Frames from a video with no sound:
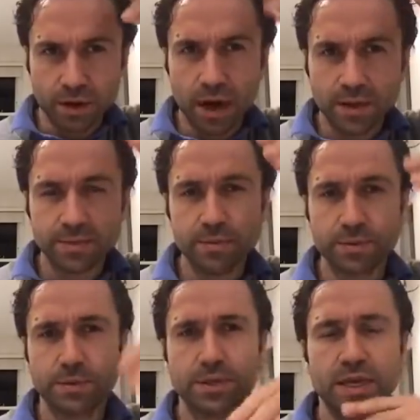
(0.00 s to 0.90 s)
guide people
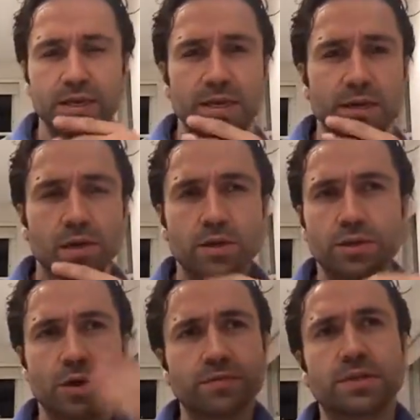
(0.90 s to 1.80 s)
to say, because
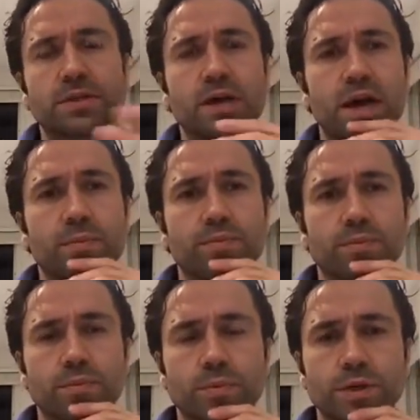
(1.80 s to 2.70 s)
often the time
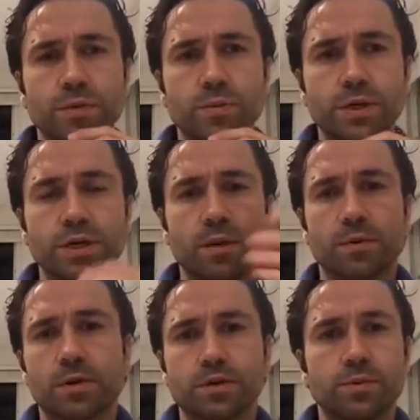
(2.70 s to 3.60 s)
we, we come
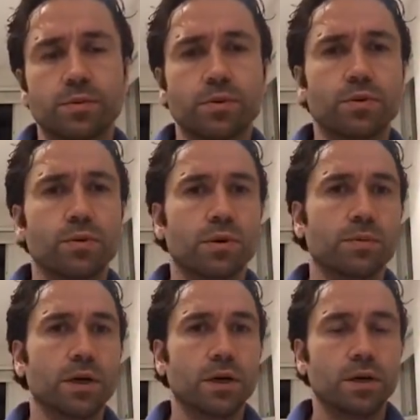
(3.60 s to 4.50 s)
across people who are
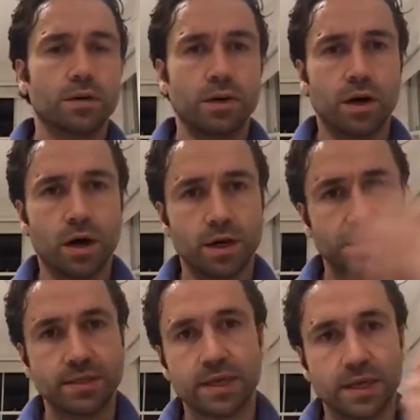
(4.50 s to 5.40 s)

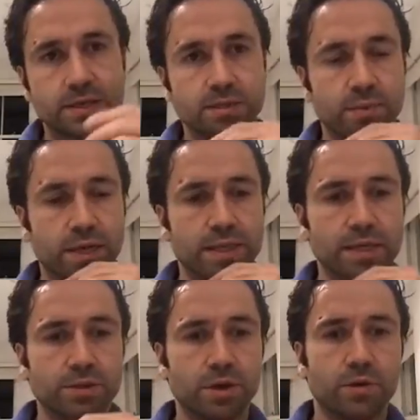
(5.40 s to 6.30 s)
architects by
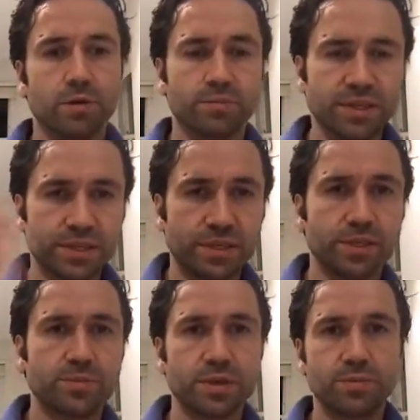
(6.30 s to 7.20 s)
nature or business
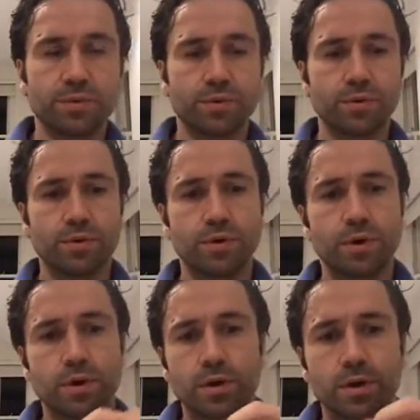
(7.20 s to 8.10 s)
people, or
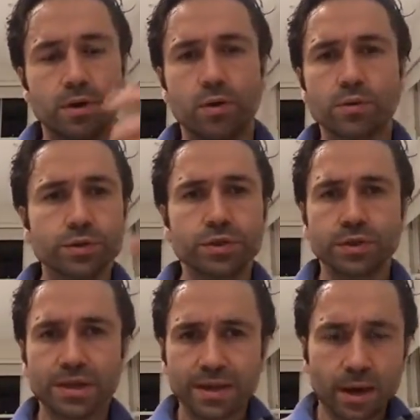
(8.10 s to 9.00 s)
you know, all sorts of,
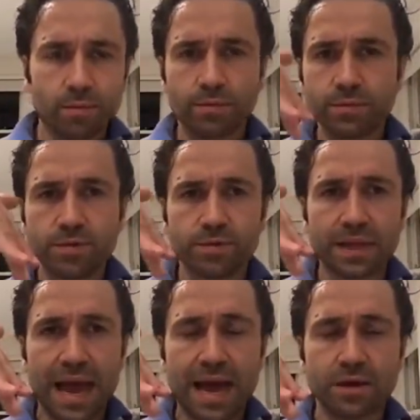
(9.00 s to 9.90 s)
they come from different
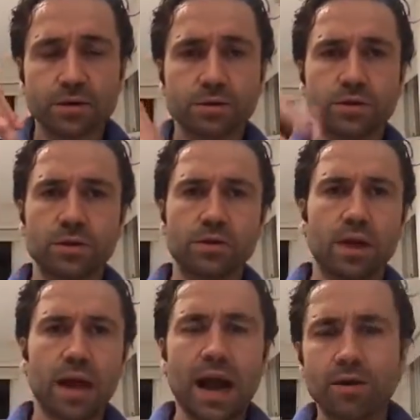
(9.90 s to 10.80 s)
angles, so they're like,
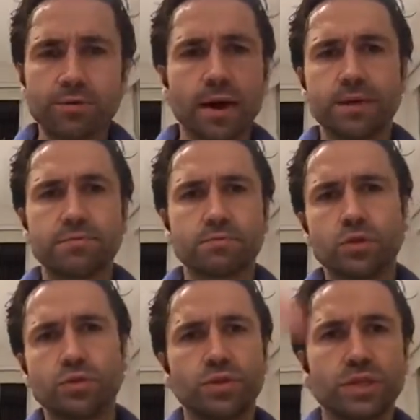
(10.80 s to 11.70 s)
how do I
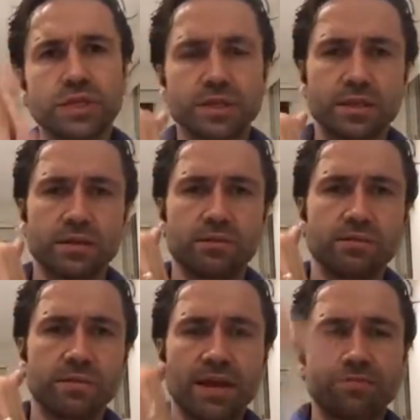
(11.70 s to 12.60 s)
use this and
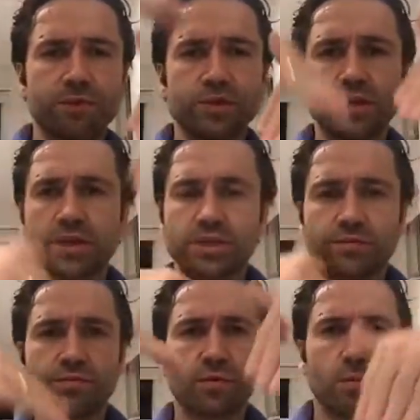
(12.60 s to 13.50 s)
leverage this
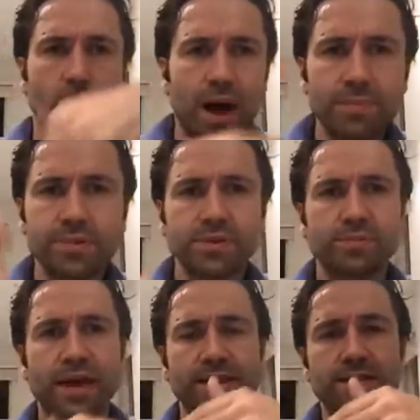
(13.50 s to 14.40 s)
from my
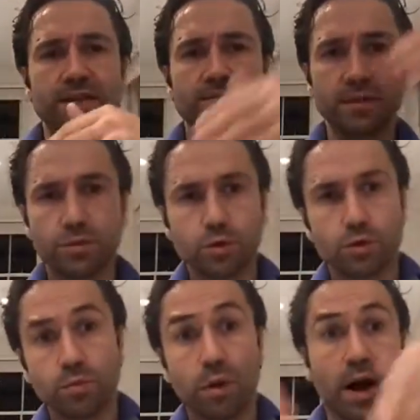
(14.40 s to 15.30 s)
perspective
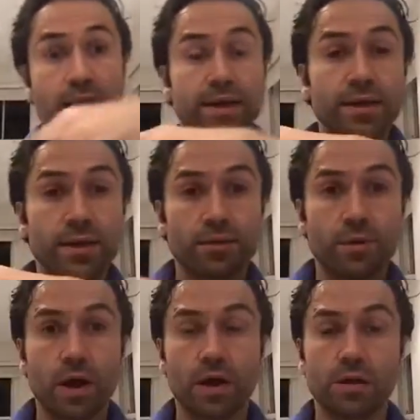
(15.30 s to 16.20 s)
into my
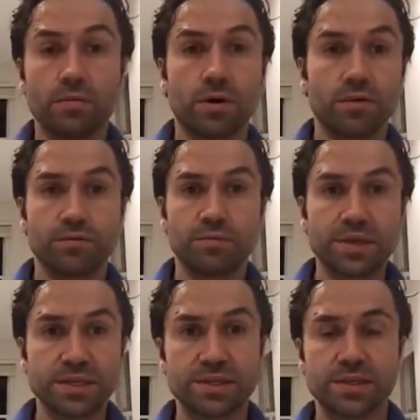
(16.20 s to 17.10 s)
realm of
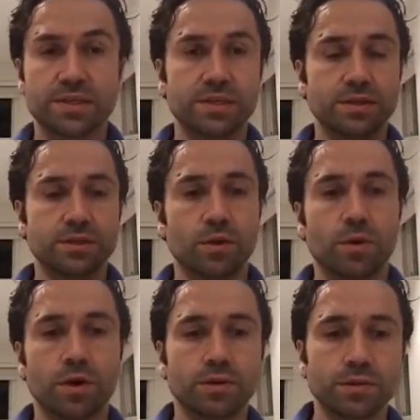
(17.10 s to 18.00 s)
business and so
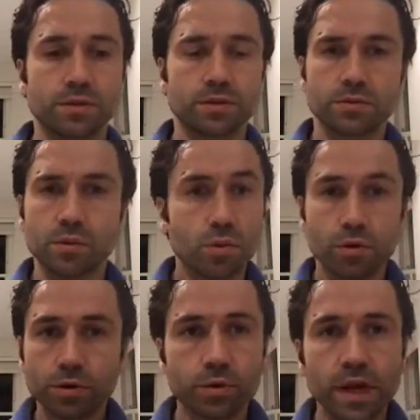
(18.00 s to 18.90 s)
on? And it's all
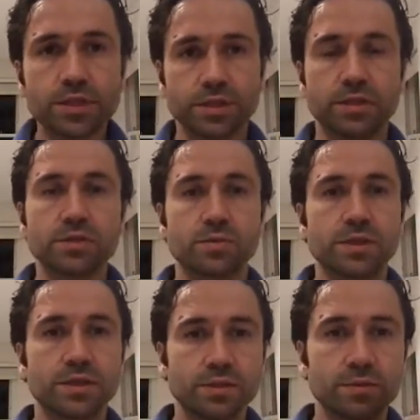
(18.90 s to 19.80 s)
good questions. We
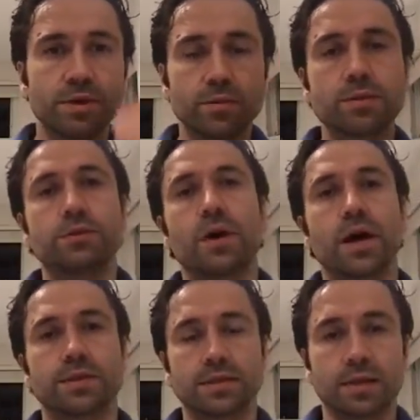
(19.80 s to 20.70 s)
need to be able to
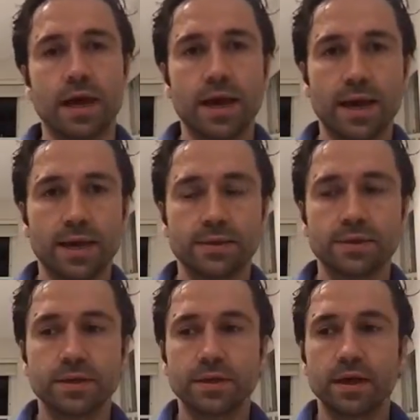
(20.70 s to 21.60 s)
answer that and
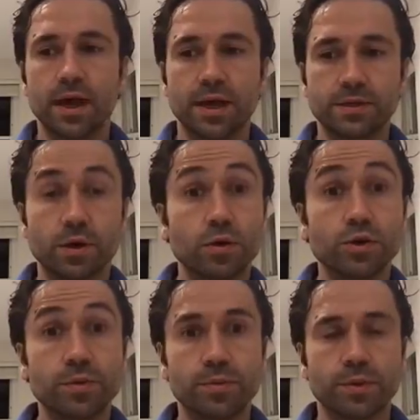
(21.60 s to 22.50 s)
and coach
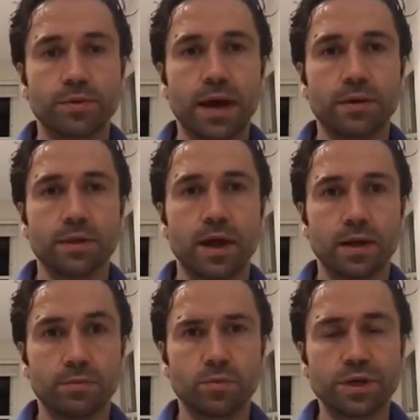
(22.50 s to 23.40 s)
people around that,
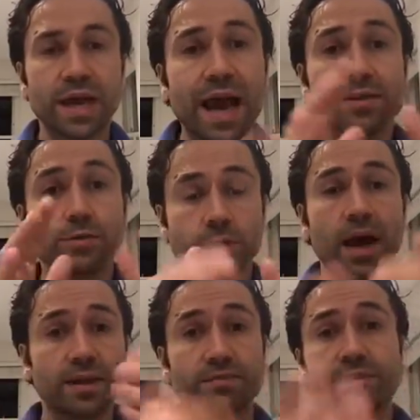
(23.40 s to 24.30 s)
and we can do
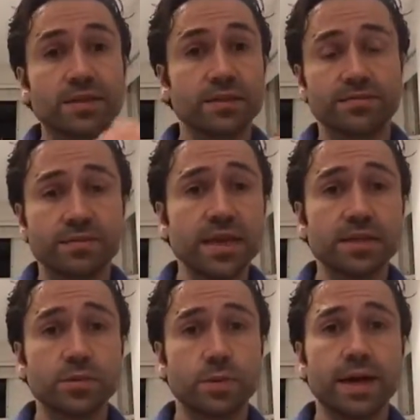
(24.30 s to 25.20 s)
that in
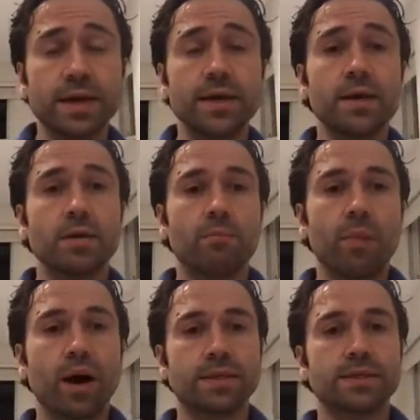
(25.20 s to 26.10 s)
face-to-face way,
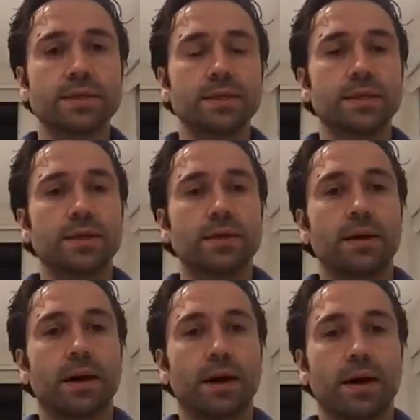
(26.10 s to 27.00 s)
but
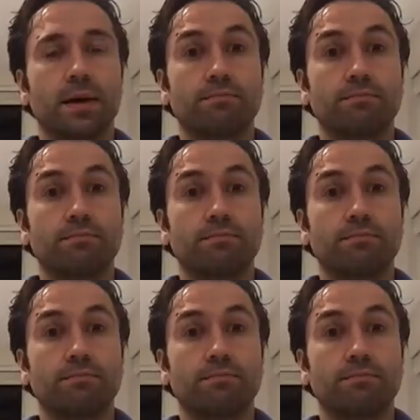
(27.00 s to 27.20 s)
Um,